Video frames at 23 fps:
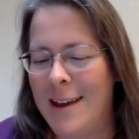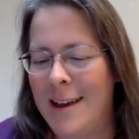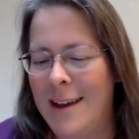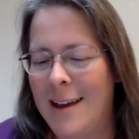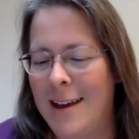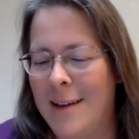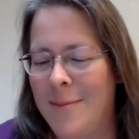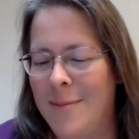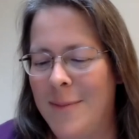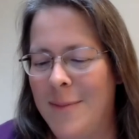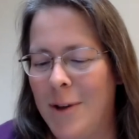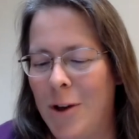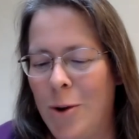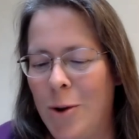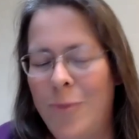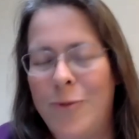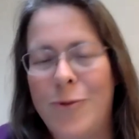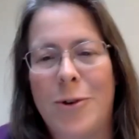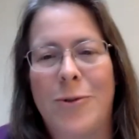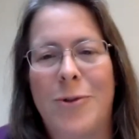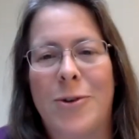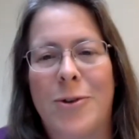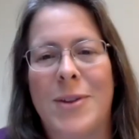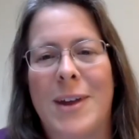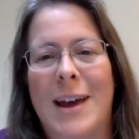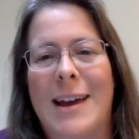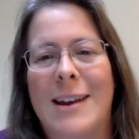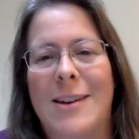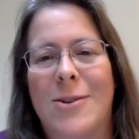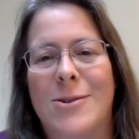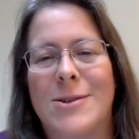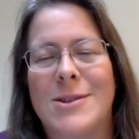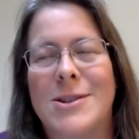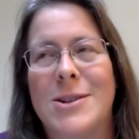I'm um, hopeful for
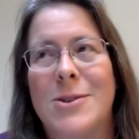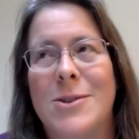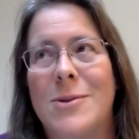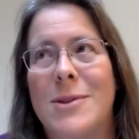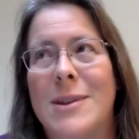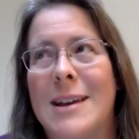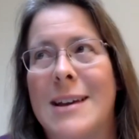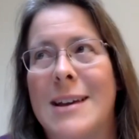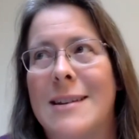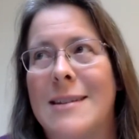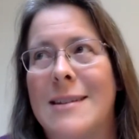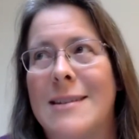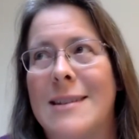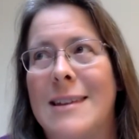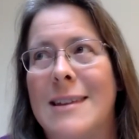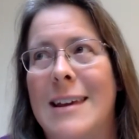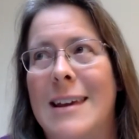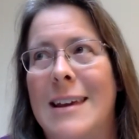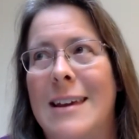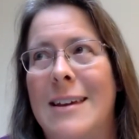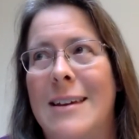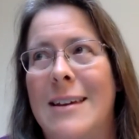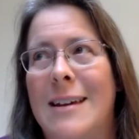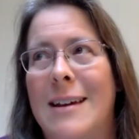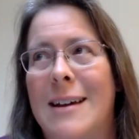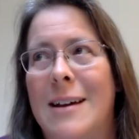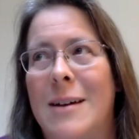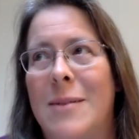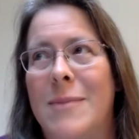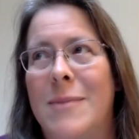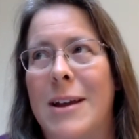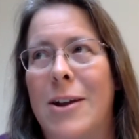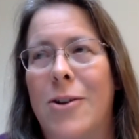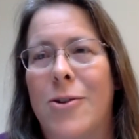that. Also, that the
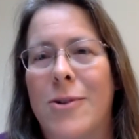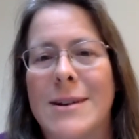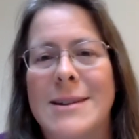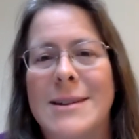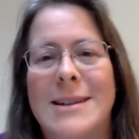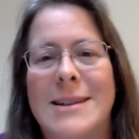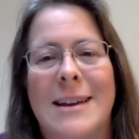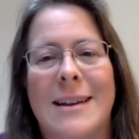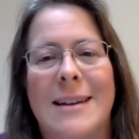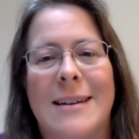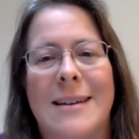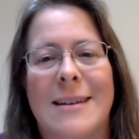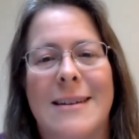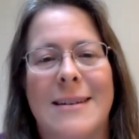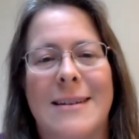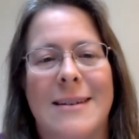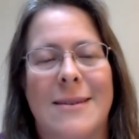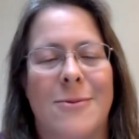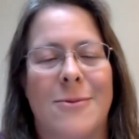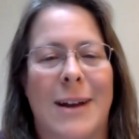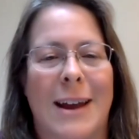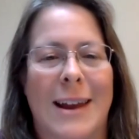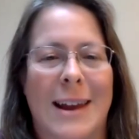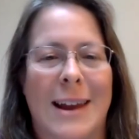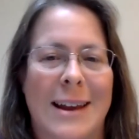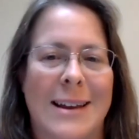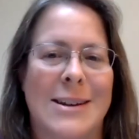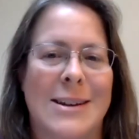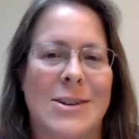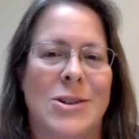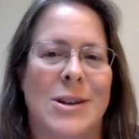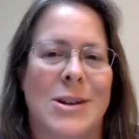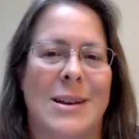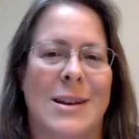um, increasing
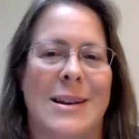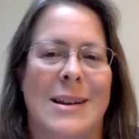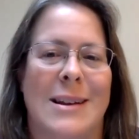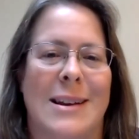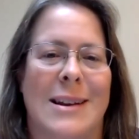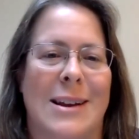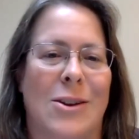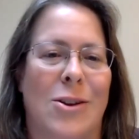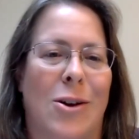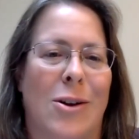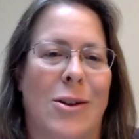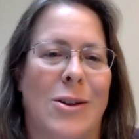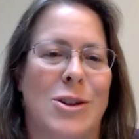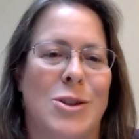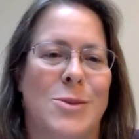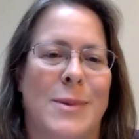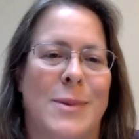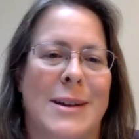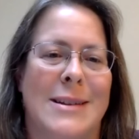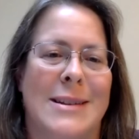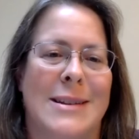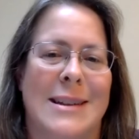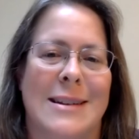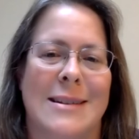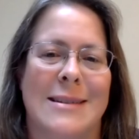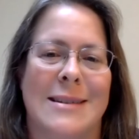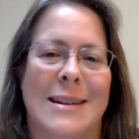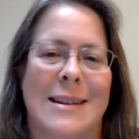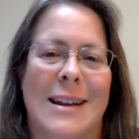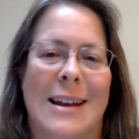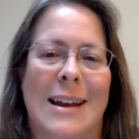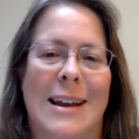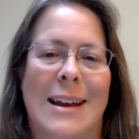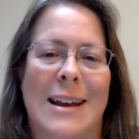recognition and acknowledgement and
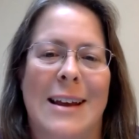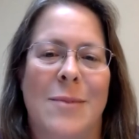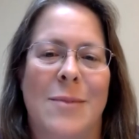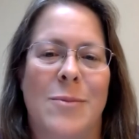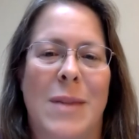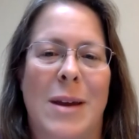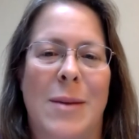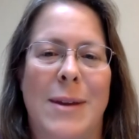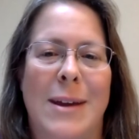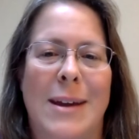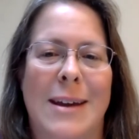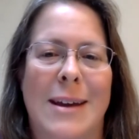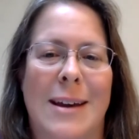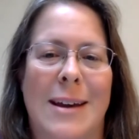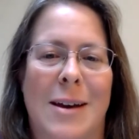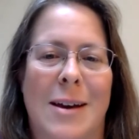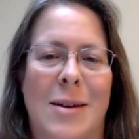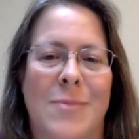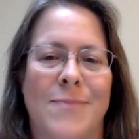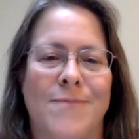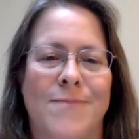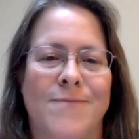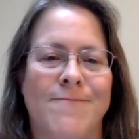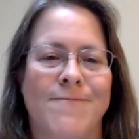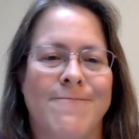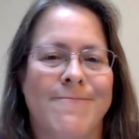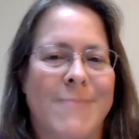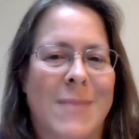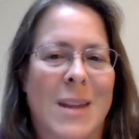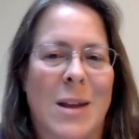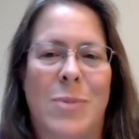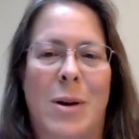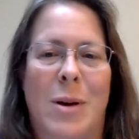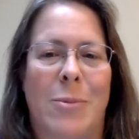maybe um,
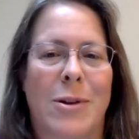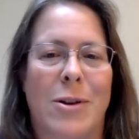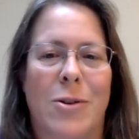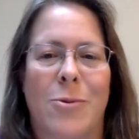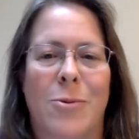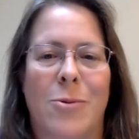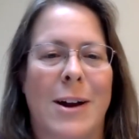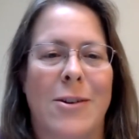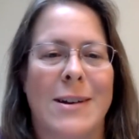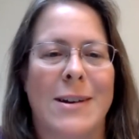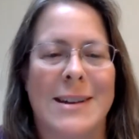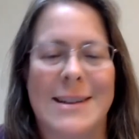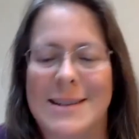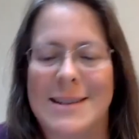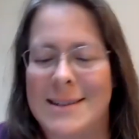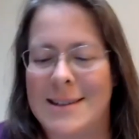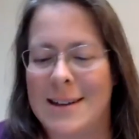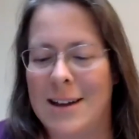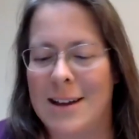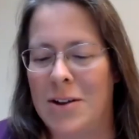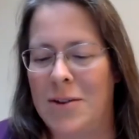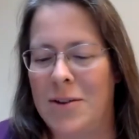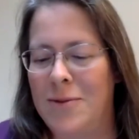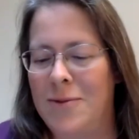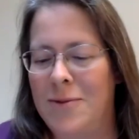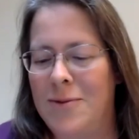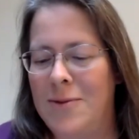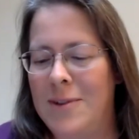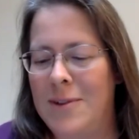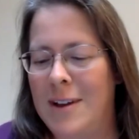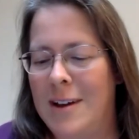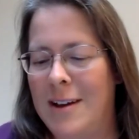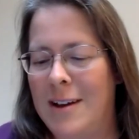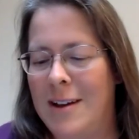public awareness of
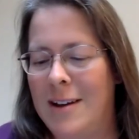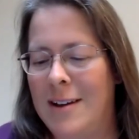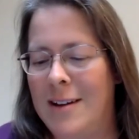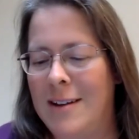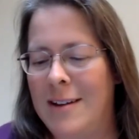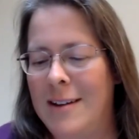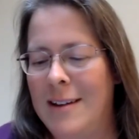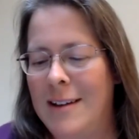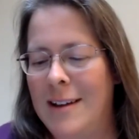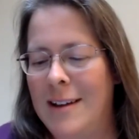uh,